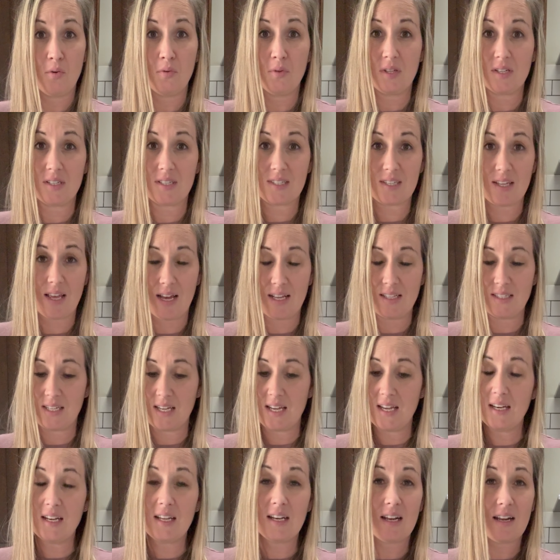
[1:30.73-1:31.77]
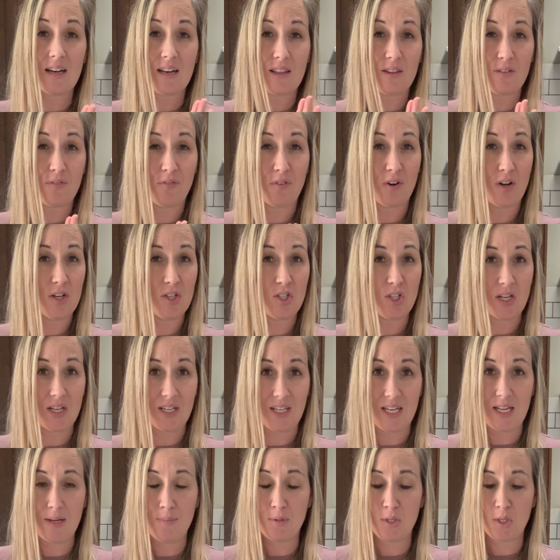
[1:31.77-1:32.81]
This slides in and out of the fridge. It
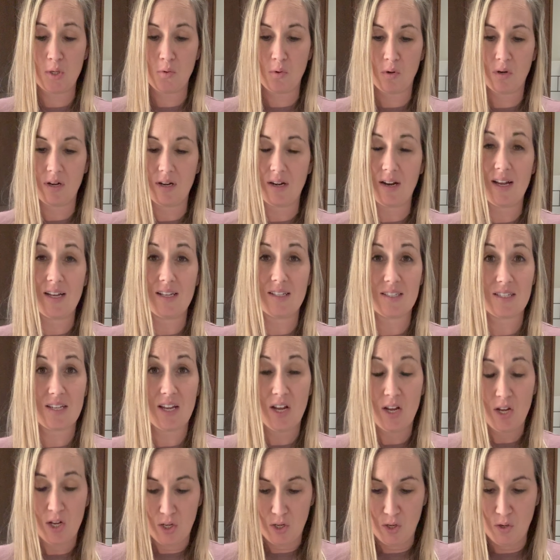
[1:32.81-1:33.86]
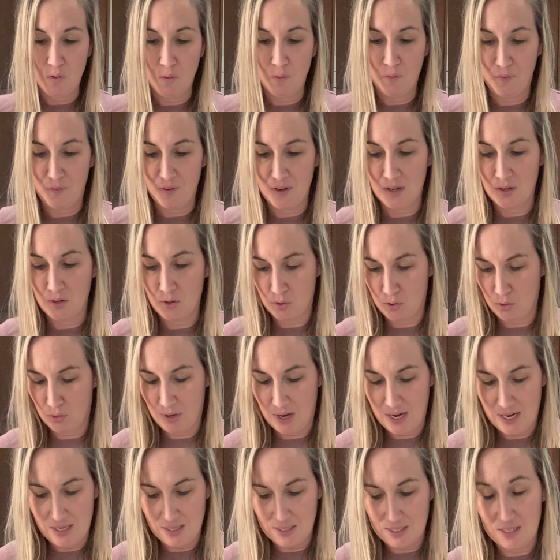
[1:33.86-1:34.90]
keeps you organized. You feel
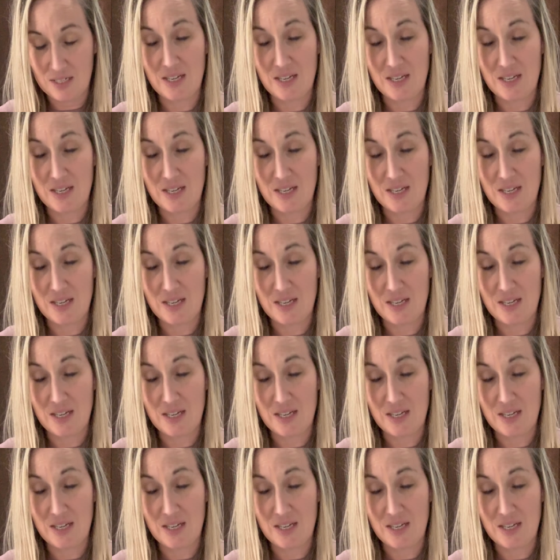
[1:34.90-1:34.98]
great.